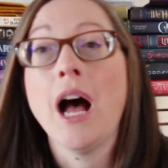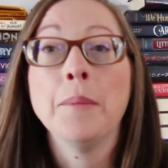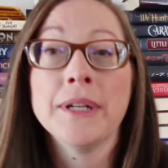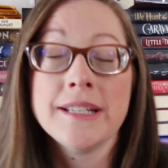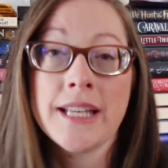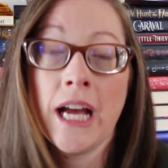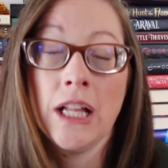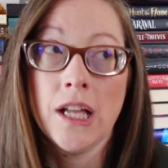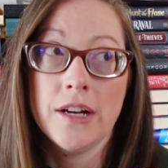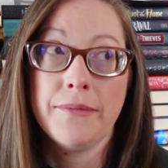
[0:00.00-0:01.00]
I'm gonna say a
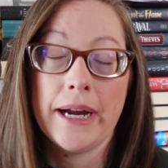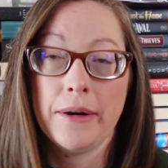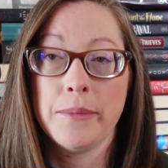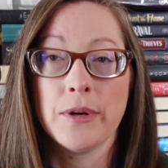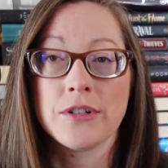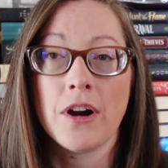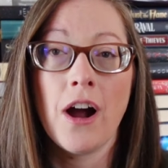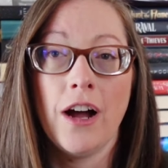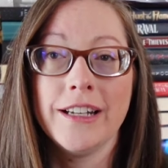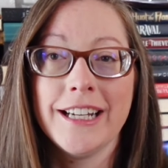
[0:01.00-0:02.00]
lot of pirate books
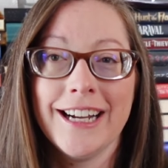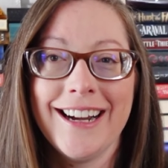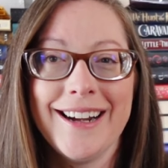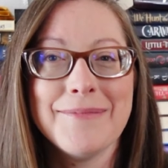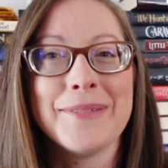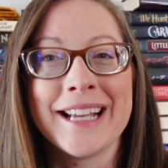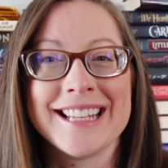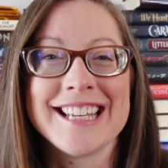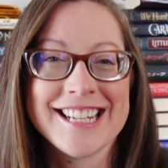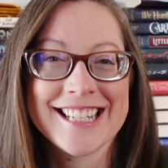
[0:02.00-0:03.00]
are on here
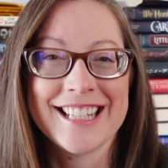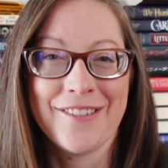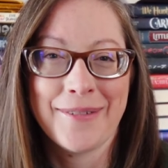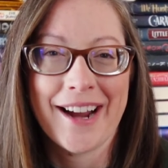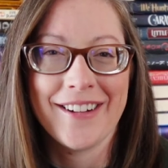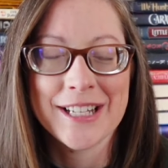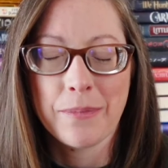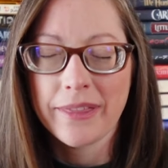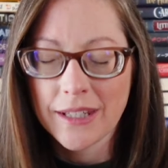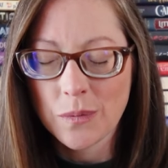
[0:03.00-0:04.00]
because I just love pirates,
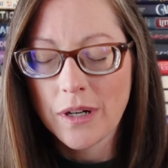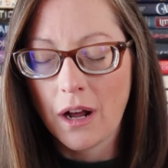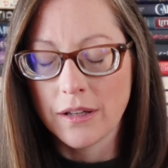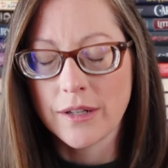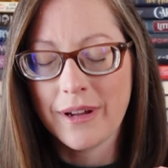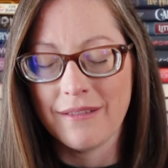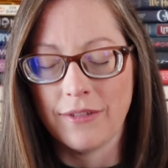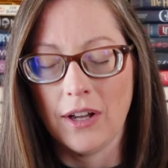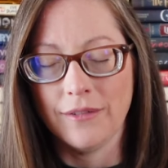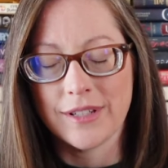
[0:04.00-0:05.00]
but this one also
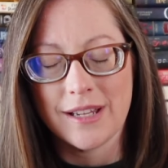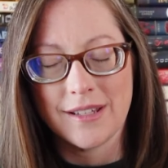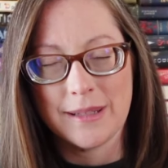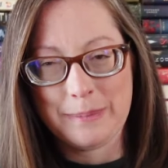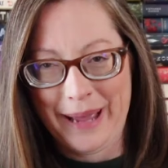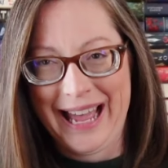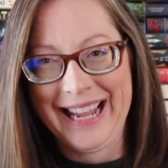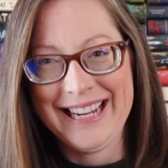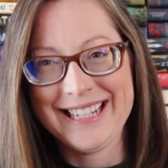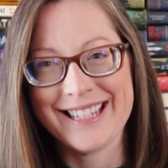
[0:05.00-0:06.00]
involves
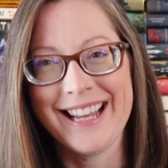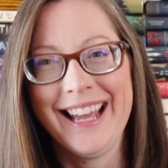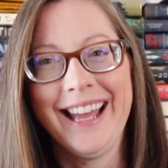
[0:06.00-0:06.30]
spies.